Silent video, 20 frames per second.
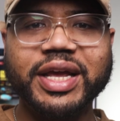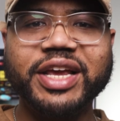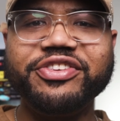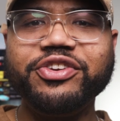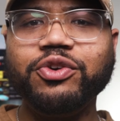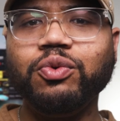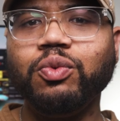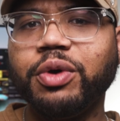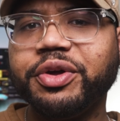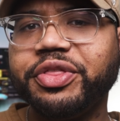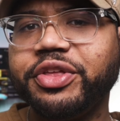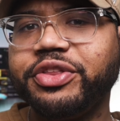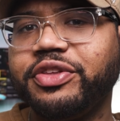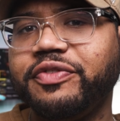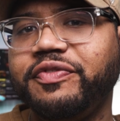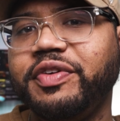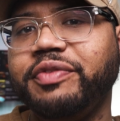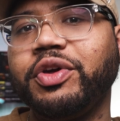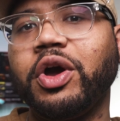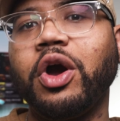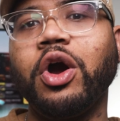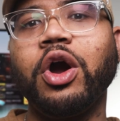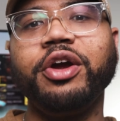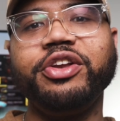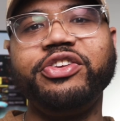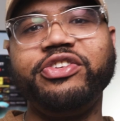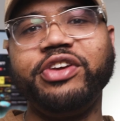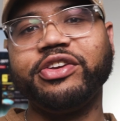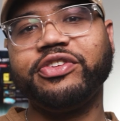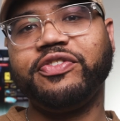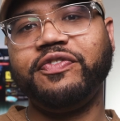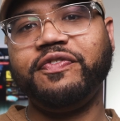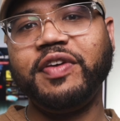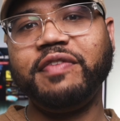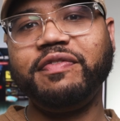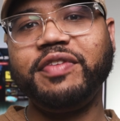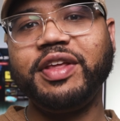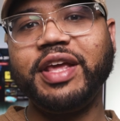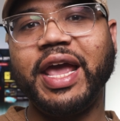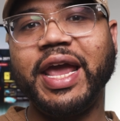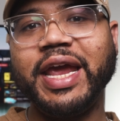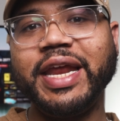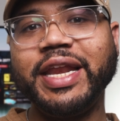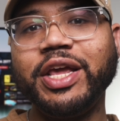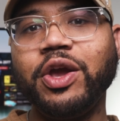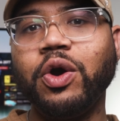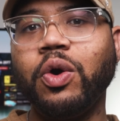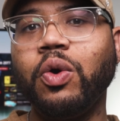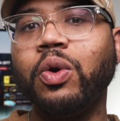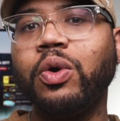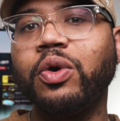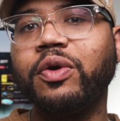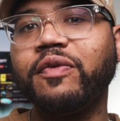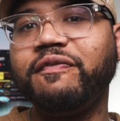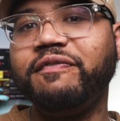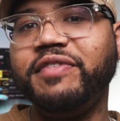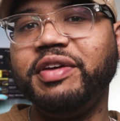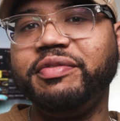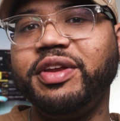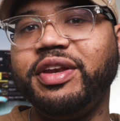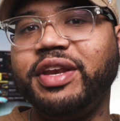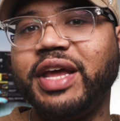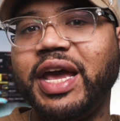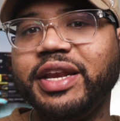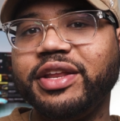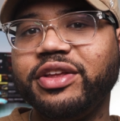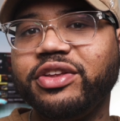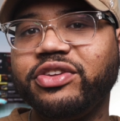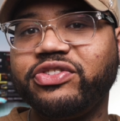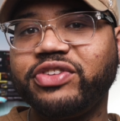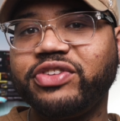Is it worth it to fit the RTX 5080 or 5090